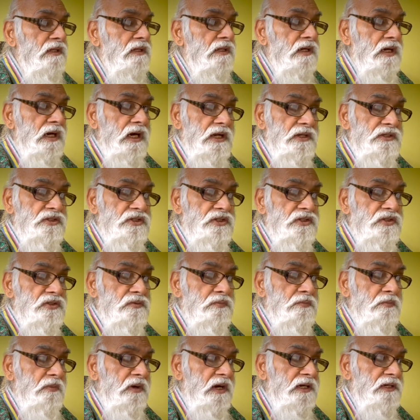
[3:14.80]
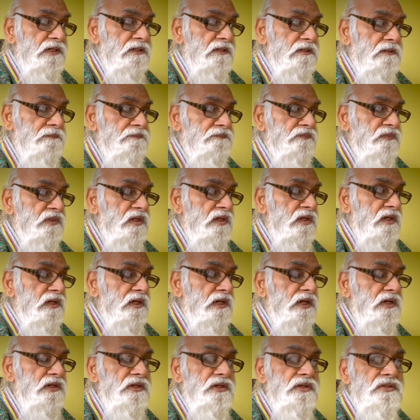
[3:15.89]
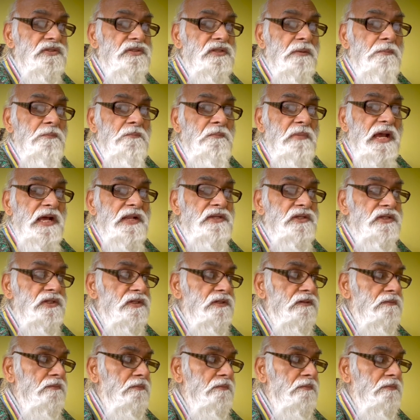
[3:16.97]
conscious mind. It is a mat-